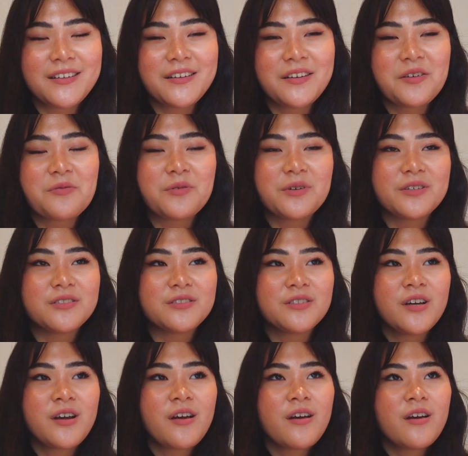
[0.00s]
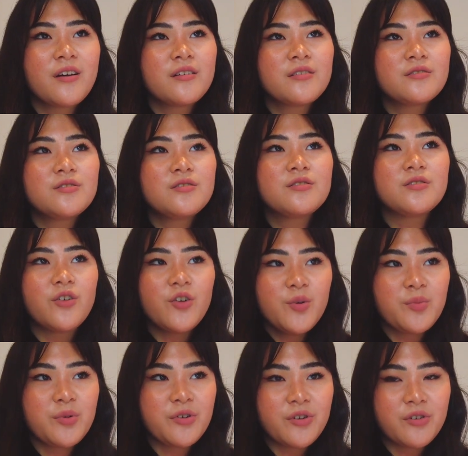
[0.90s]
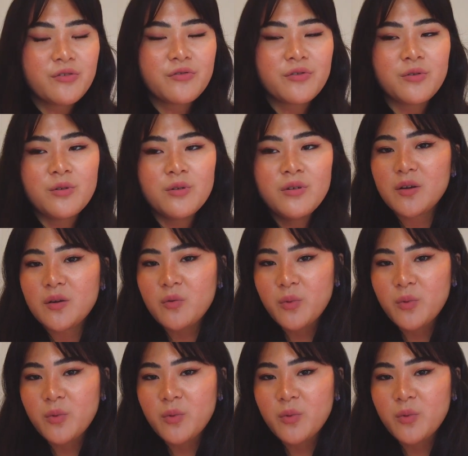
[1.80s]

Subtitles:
It was so beautiful.